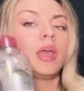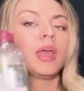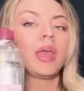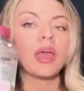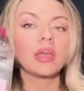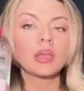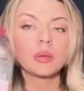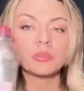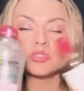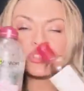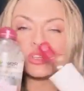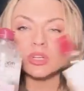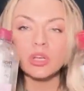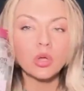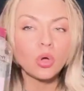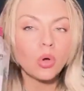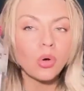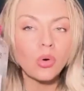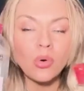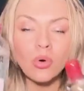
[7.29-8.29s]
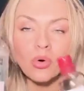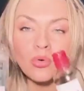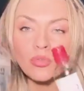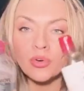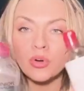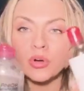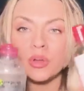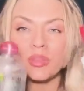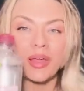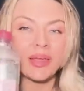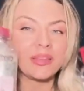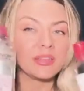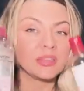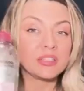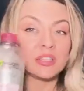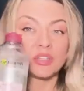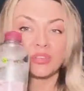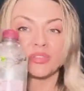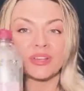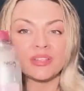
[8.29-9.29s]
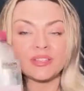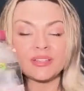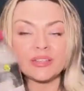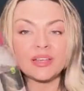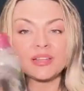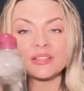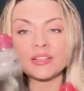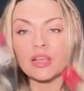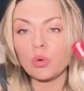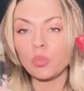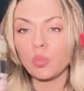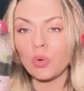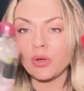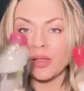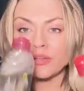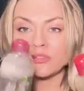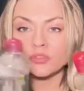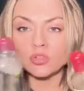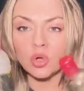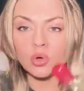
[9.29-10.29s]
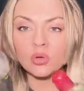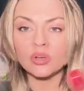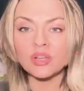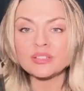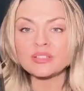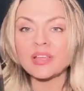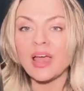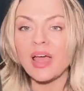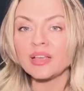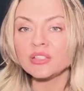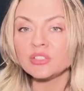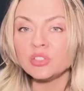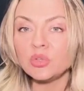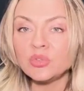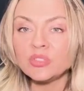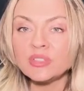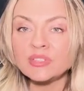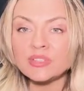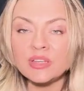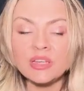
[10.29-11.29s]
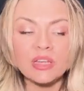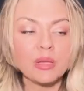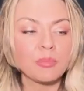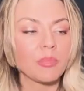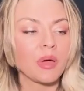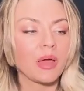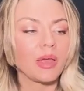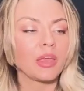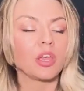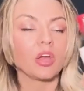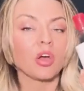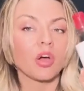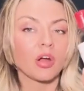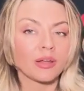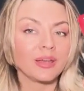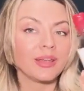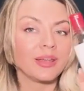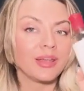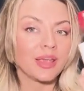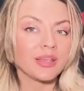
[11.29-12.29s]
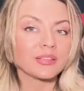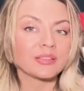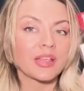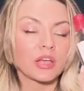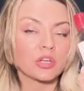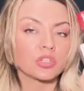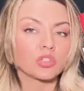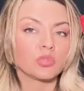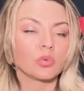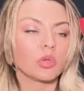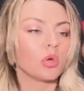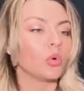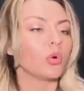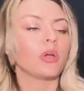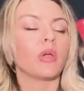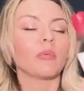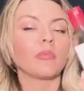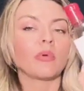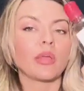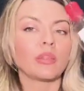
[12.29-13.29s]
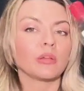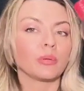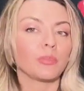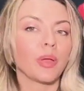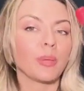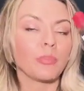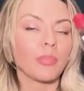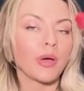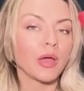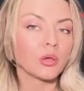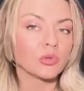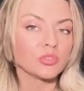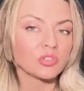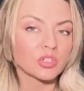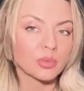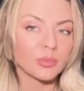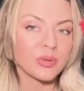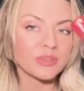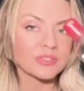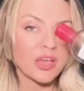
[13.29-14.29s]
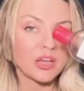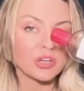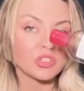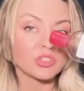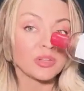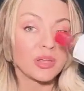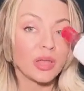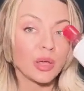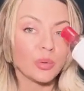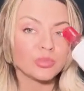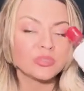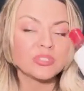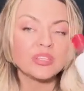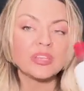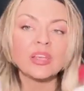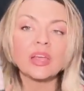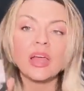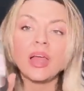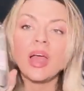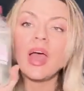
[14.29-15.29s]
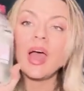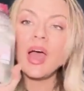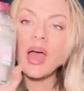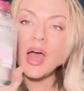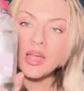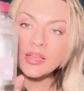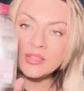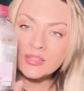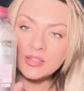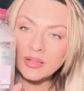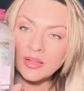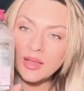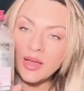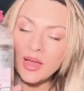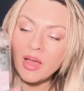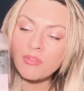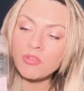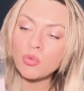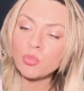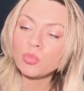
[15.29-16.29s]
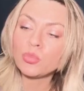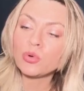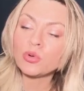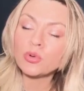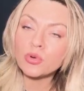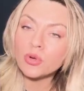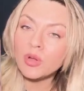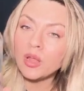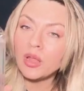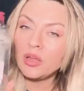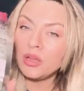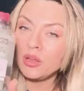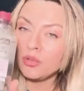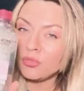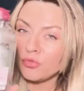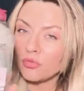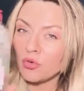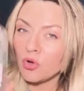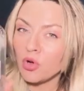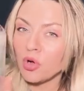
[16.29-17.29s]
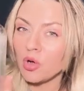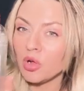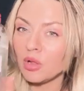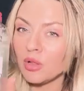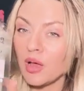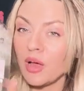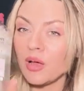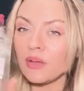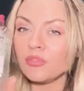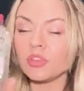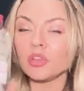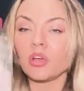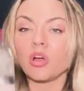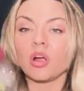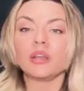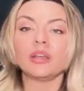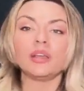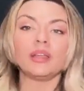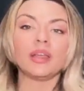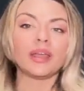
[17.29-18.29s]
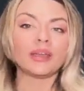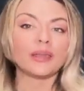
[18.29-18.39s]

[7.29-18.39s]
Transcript: And I'm just going to go over like the differences and what I've noticed. As you see, my Garnier is actually, or rather my Bioderma is actually empty. I still have a pretty full of the Garnier.